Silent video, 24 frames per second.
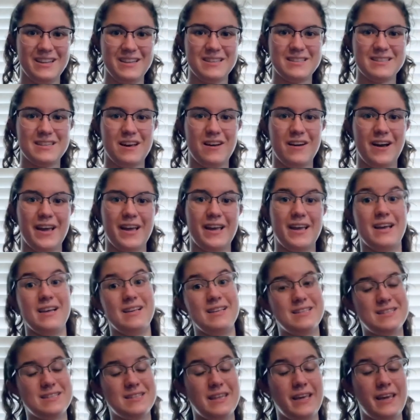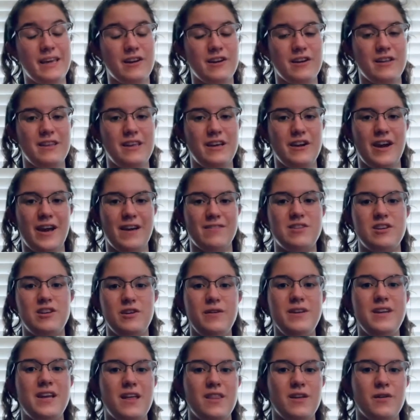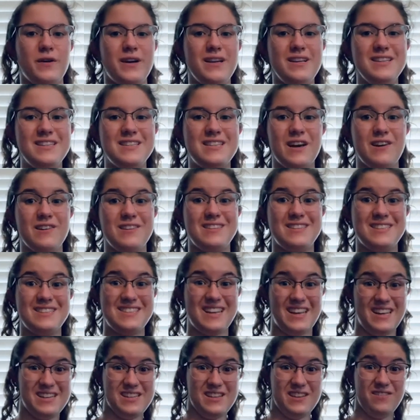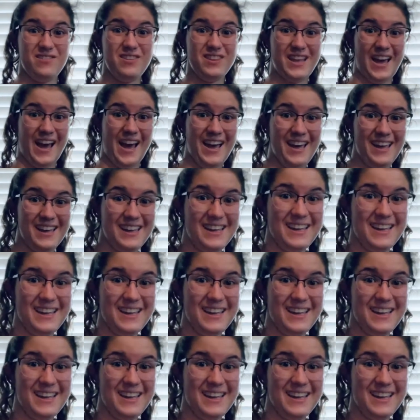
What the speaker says: So I guess later in the year I have to do another one, so stay tuned for that.